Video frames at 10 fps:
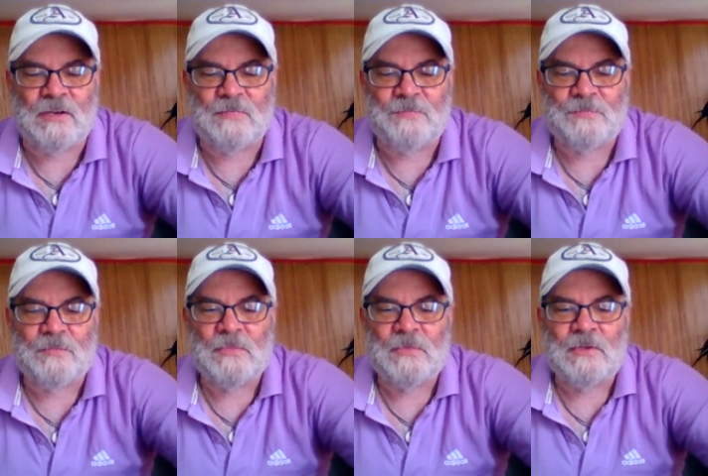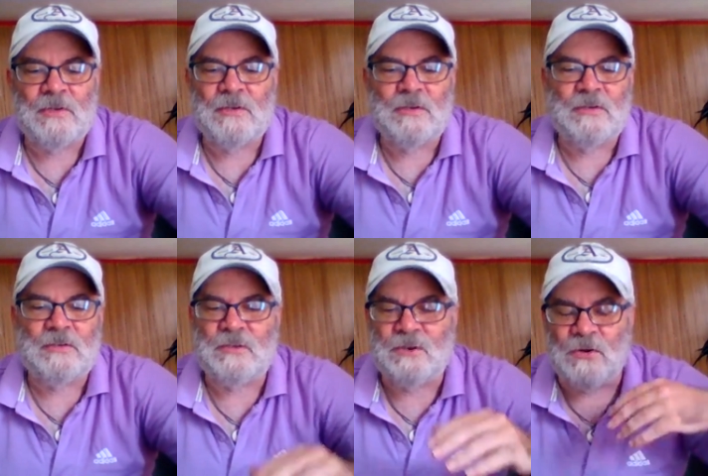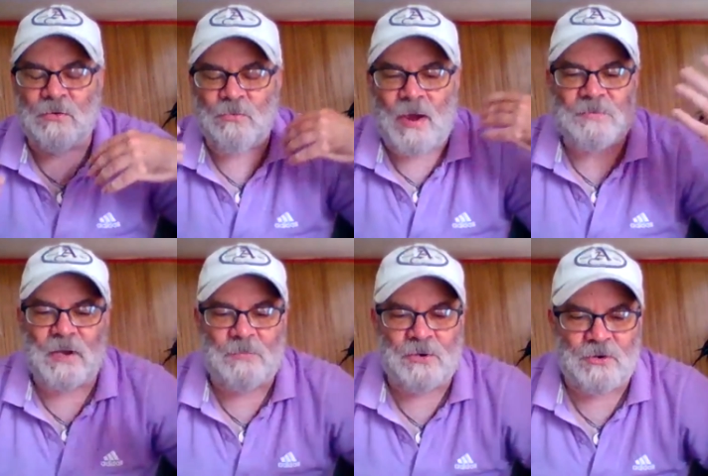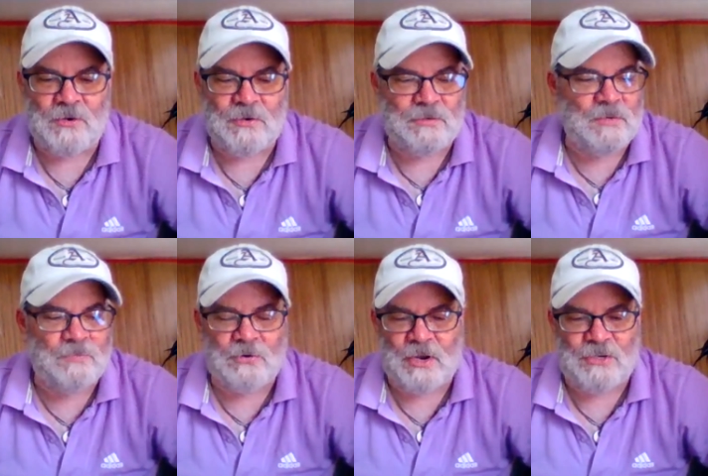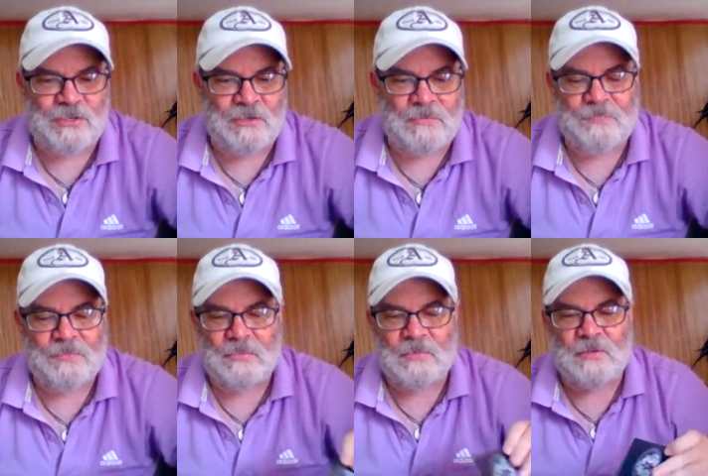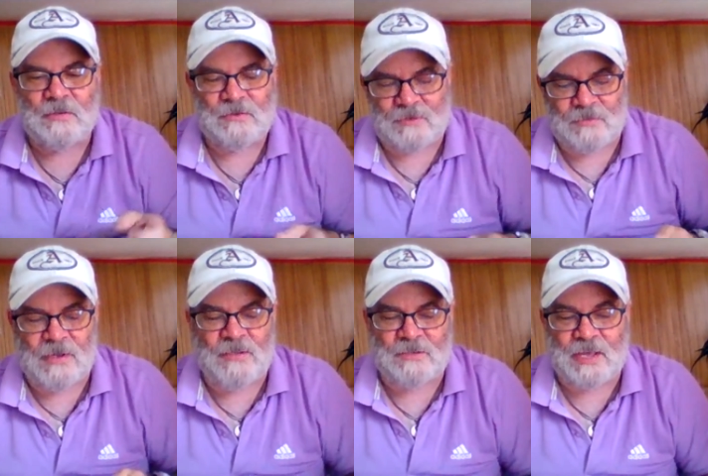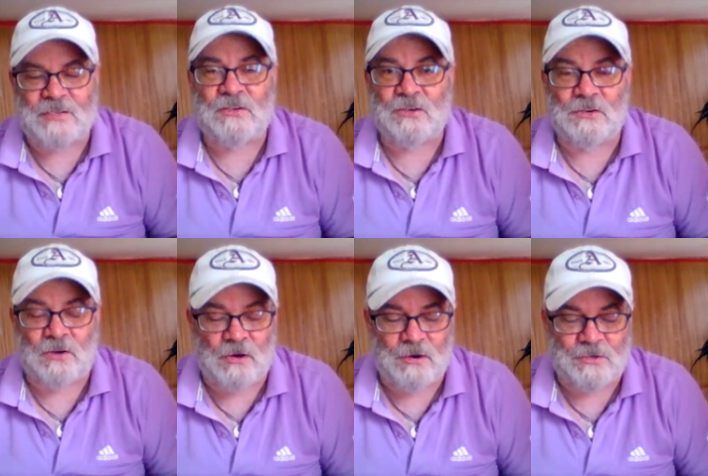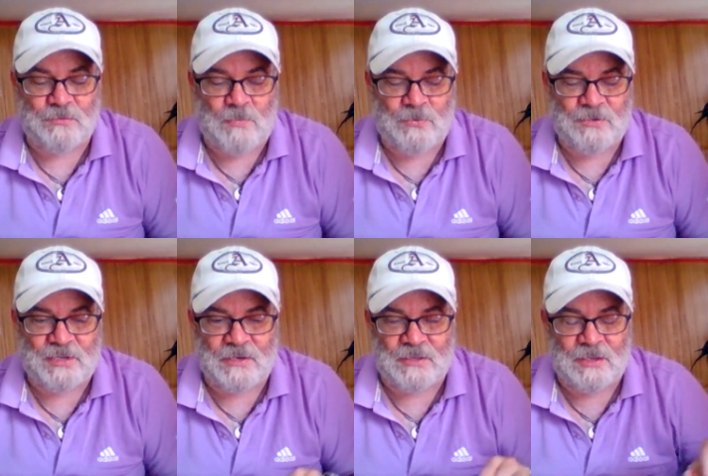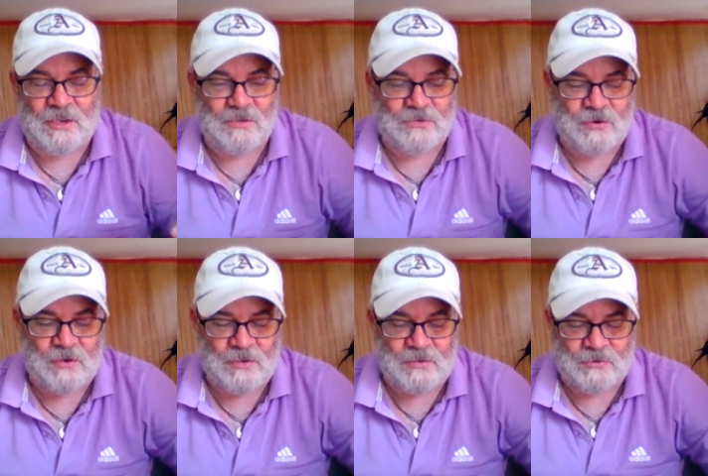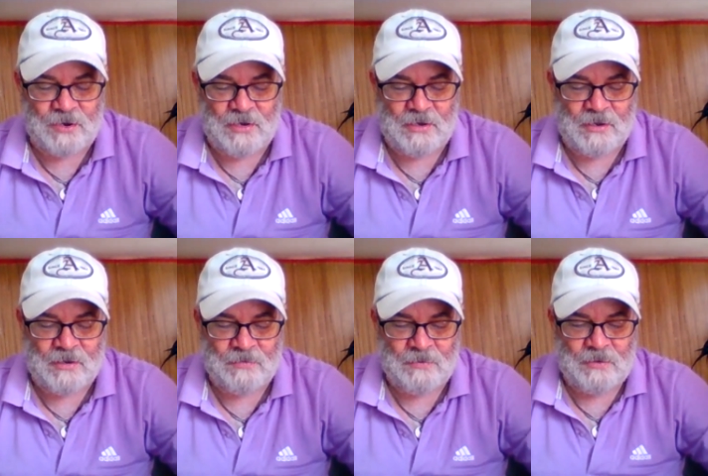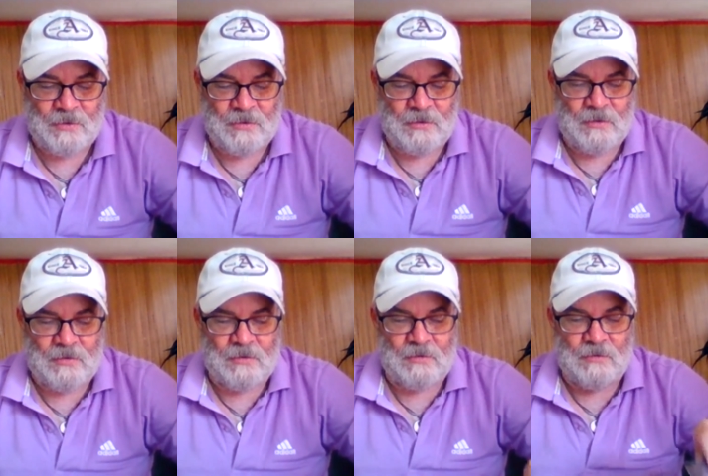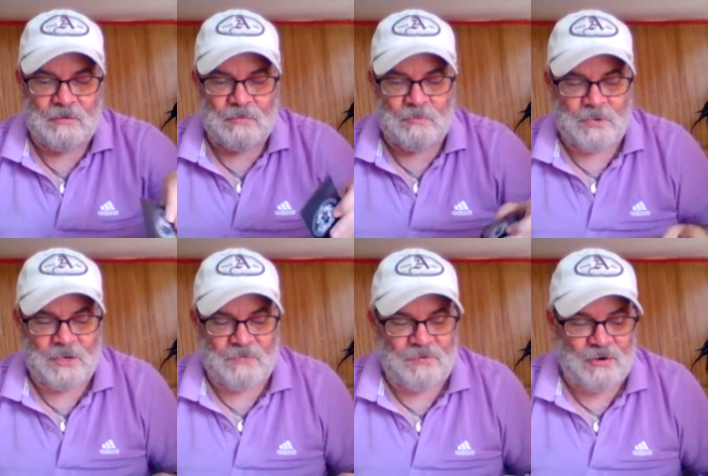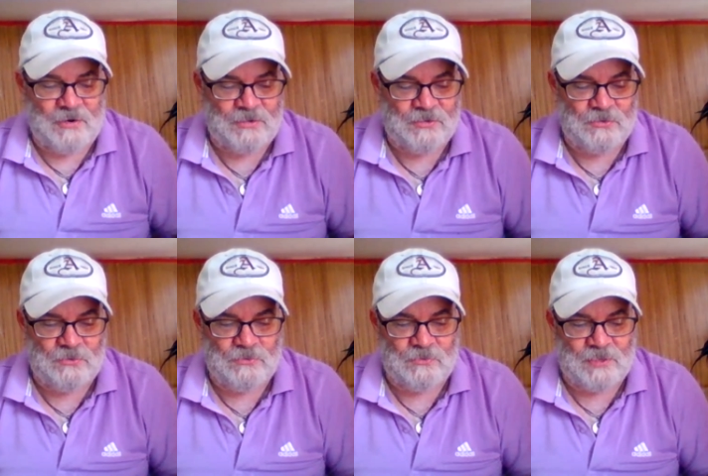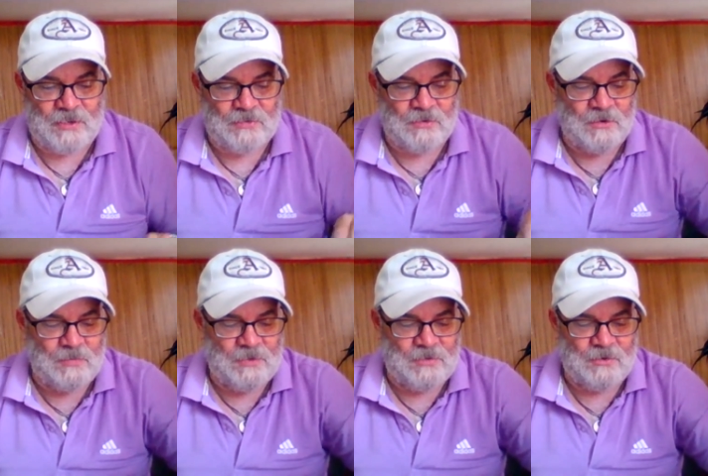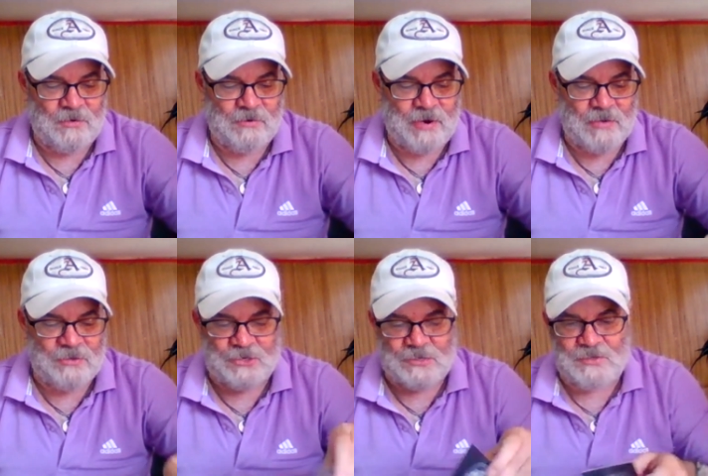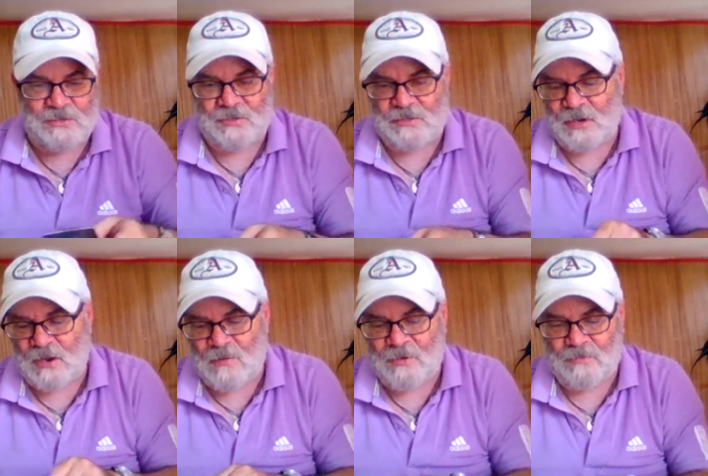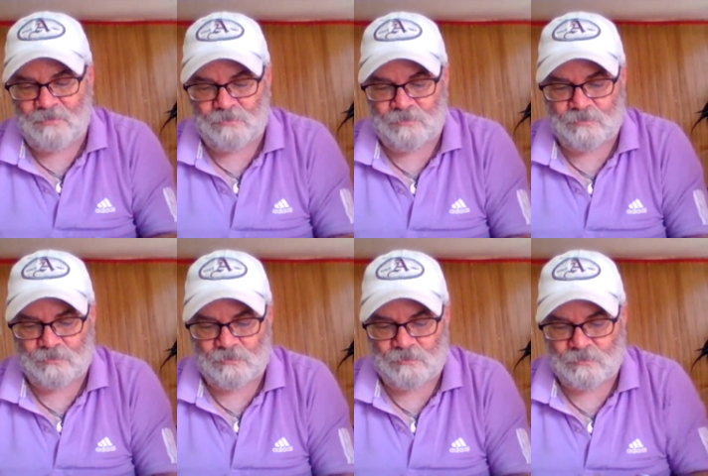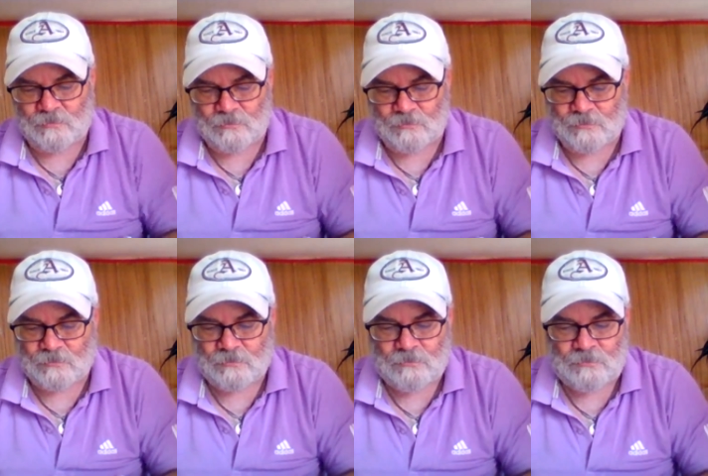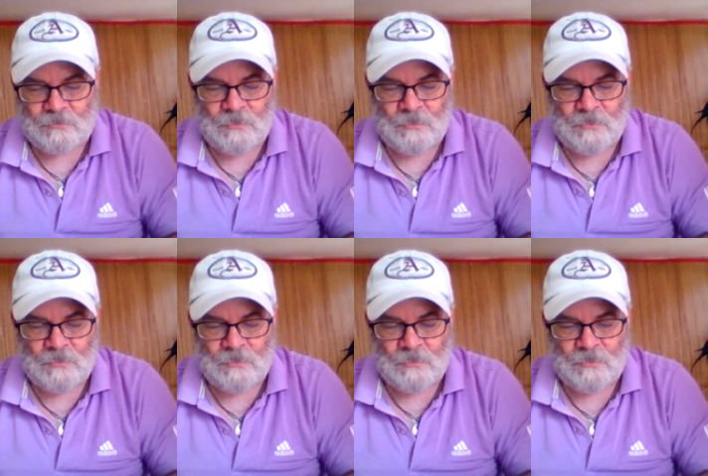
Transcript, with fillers: uh, you know wrapped up in her depression that's that's a good card to represent the Australians right now. But very soon things are going to be turning around. Justice is coming. Yay!